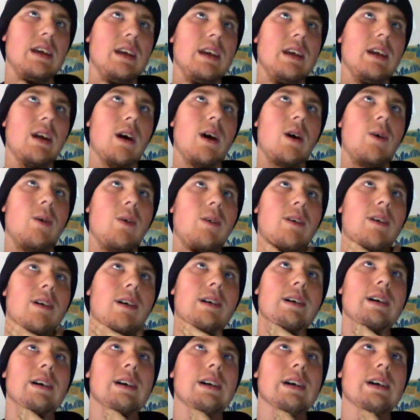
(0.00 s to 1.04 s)
and
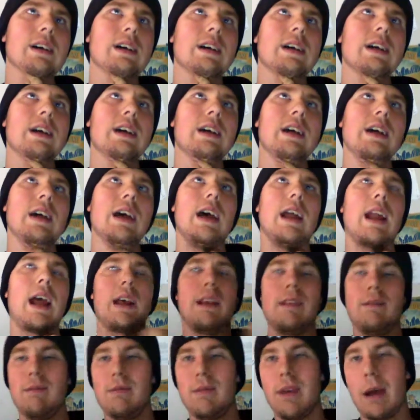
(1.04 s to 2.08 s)

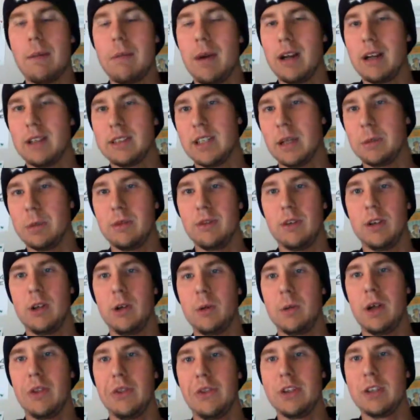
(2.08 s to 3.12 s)
I made a separate video
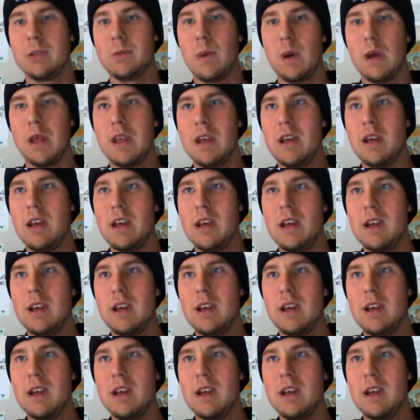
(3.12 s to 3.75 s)
about this, but,